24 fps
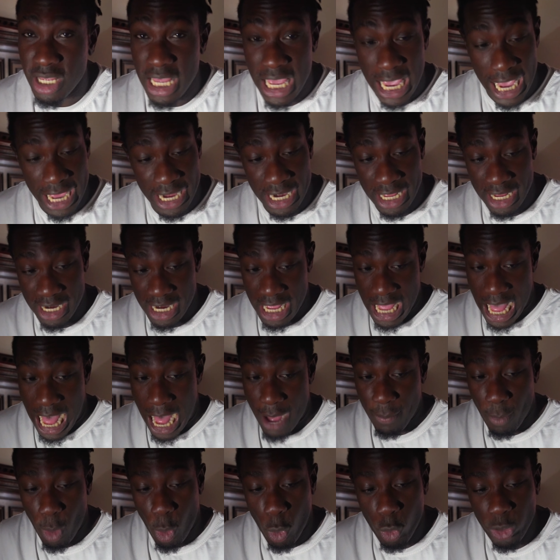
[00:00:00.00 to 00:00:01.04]
And then
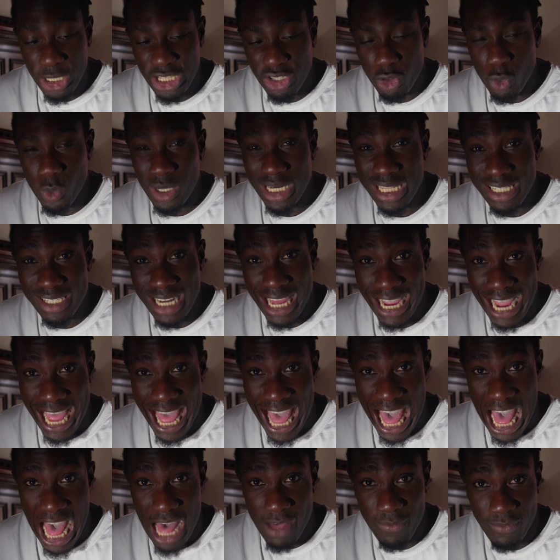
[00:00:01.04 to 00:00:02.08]
I'm only doing these like
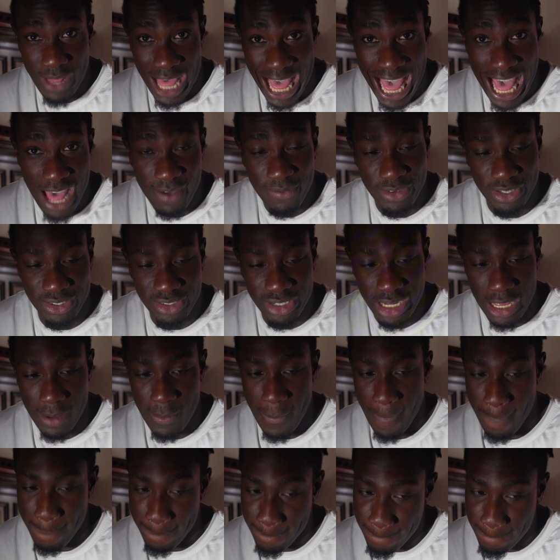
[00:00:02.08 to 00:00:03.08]
half a step.